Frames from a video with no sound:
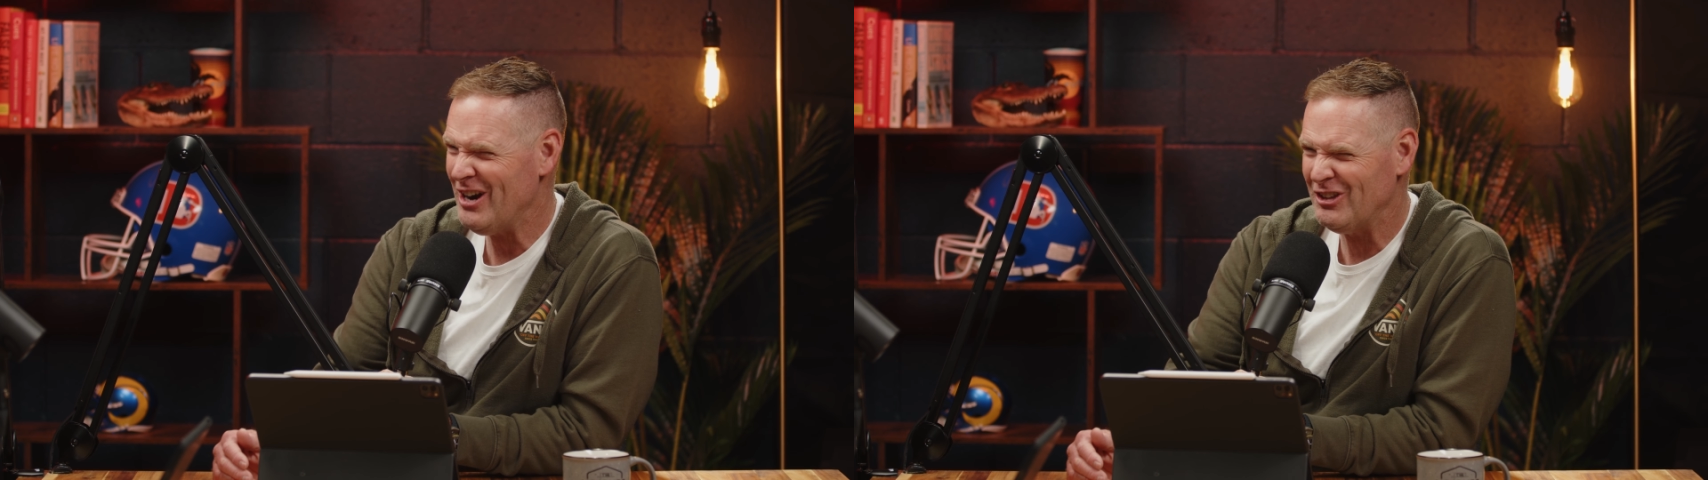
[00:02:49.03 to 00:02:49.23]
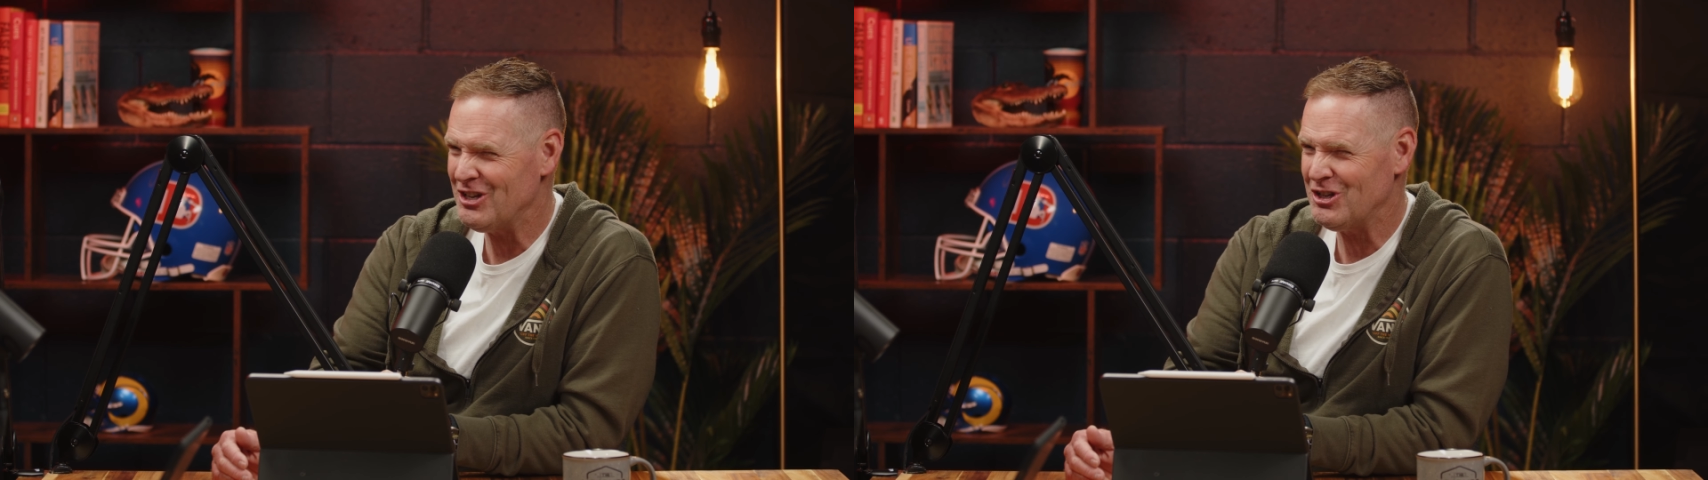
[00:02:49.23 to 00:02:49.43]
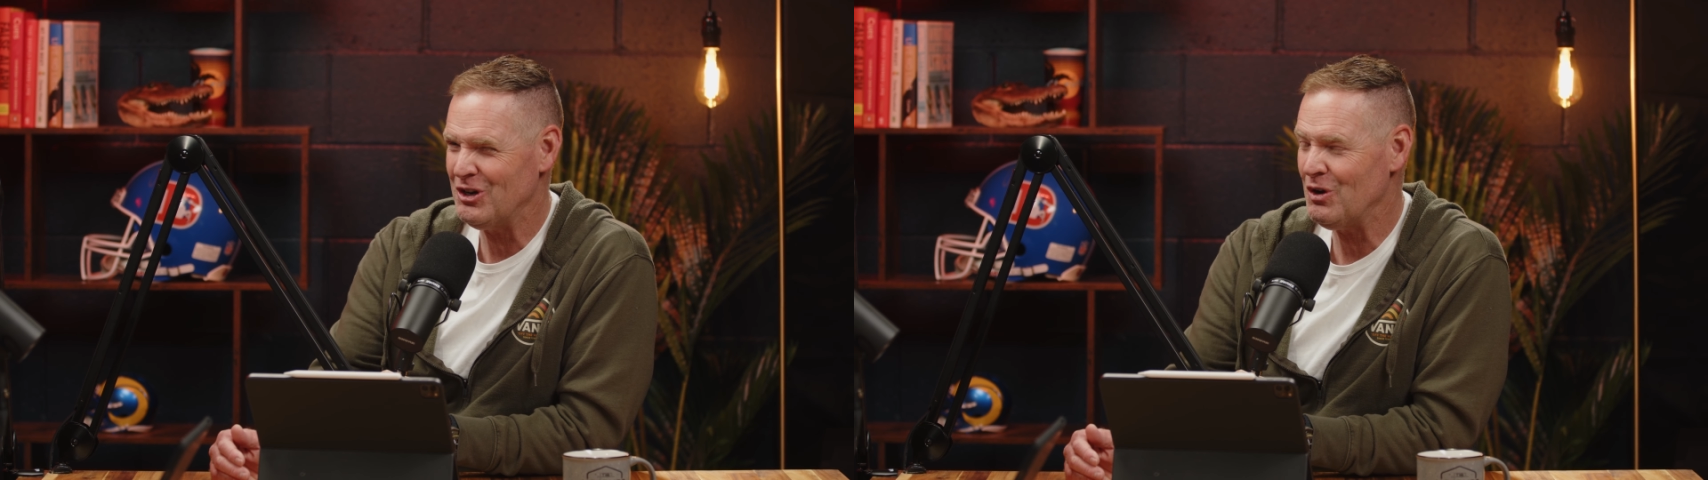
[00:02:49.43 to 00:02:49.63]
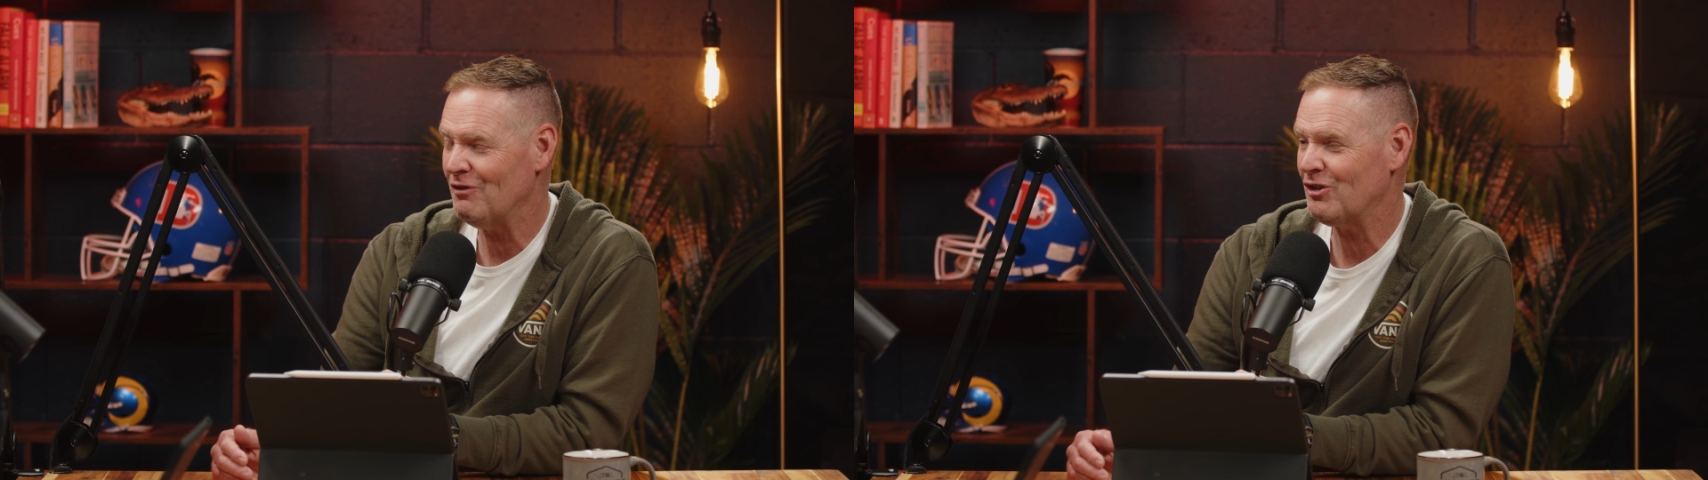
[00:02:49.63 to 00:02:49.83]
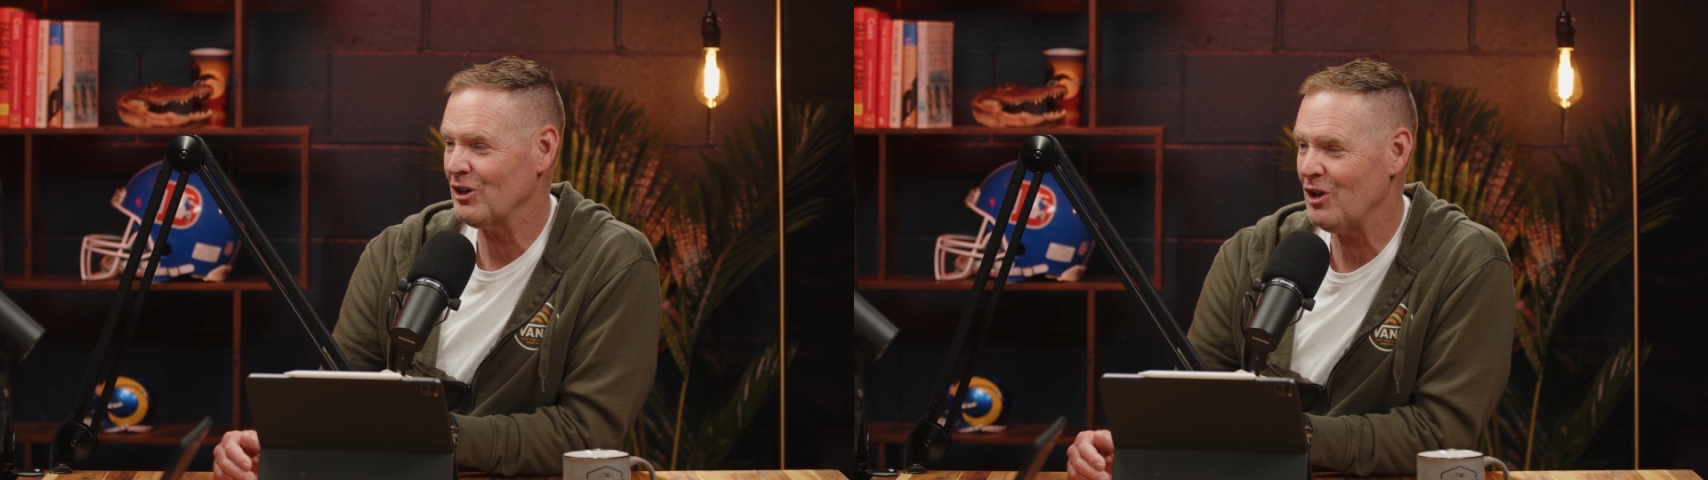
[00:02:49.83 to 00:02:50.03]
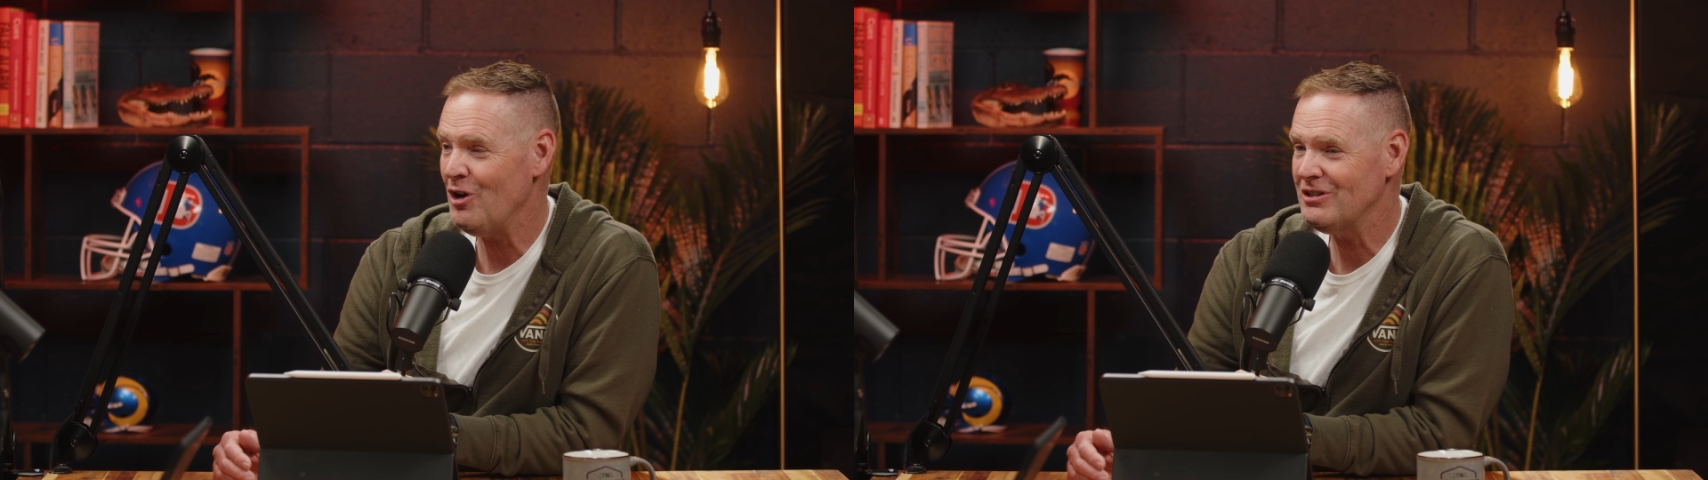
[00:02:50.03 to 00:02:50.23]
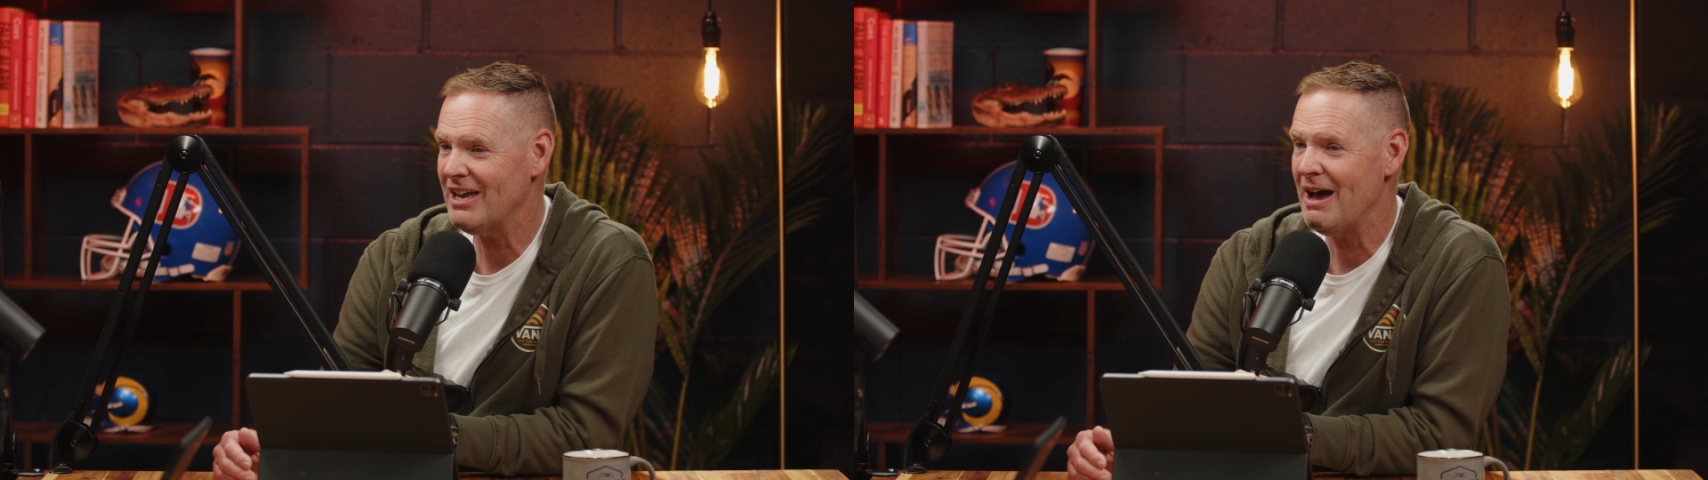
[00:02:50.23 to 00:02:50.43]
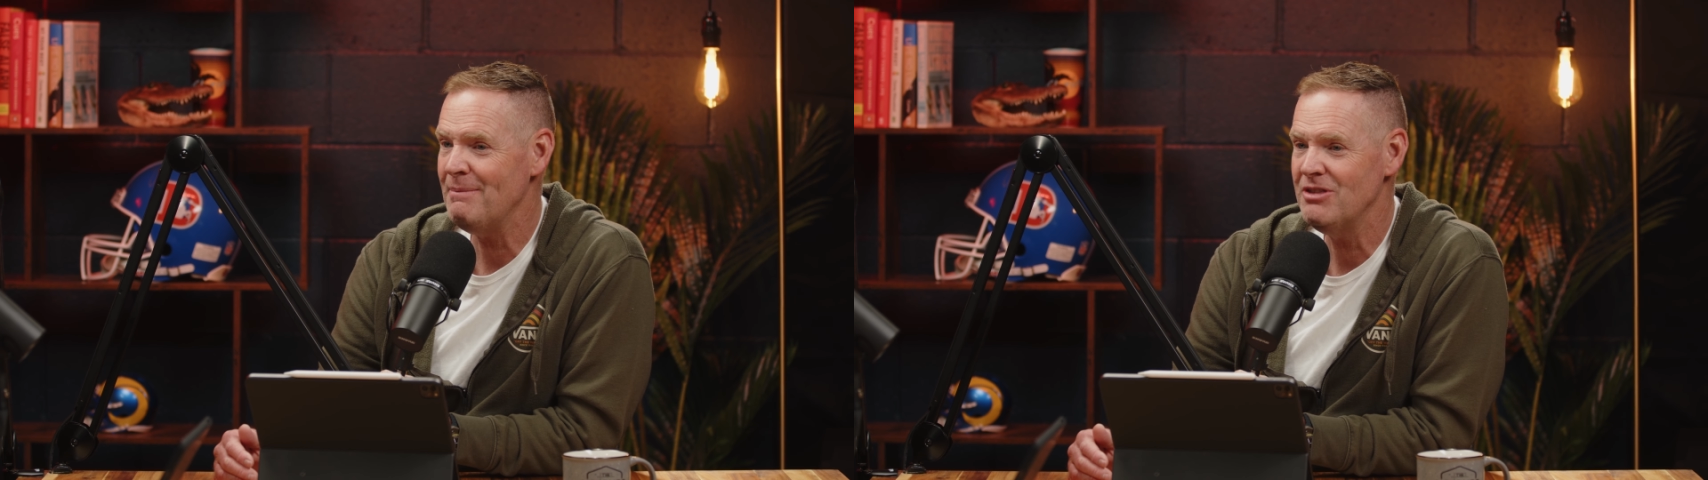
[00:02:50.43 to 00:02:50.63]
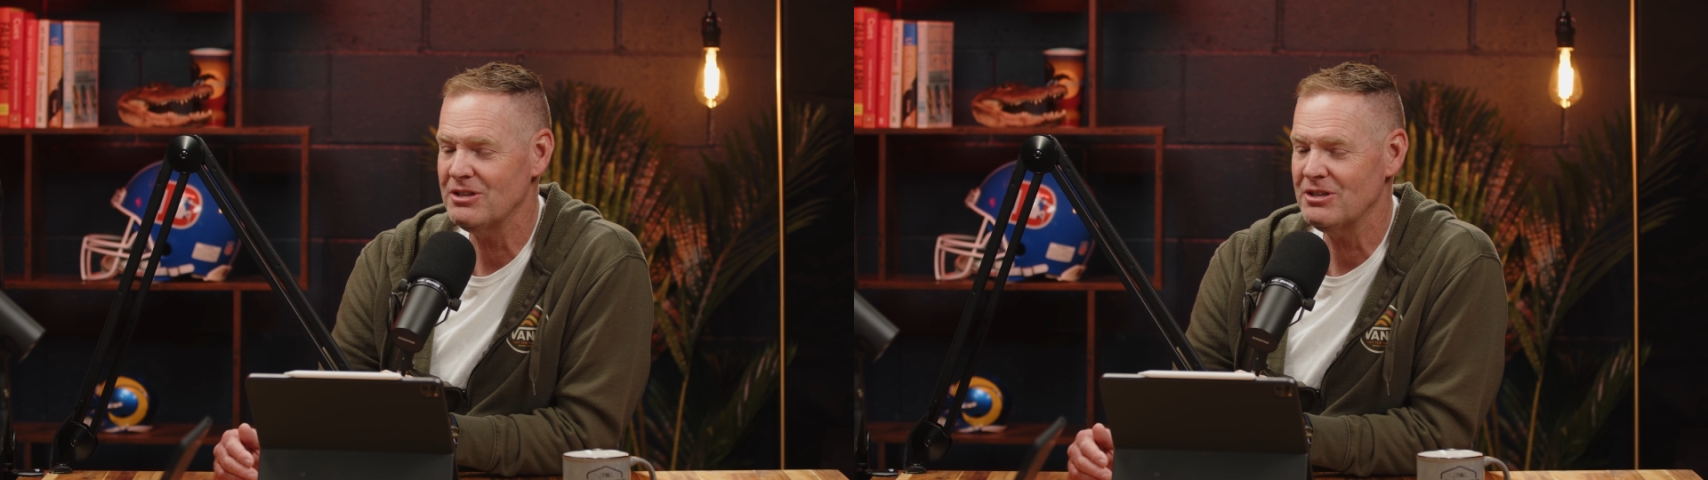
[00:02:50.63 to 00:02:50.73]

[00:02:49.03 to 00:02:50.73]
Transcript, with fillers: I don't think it's going to go for a long time,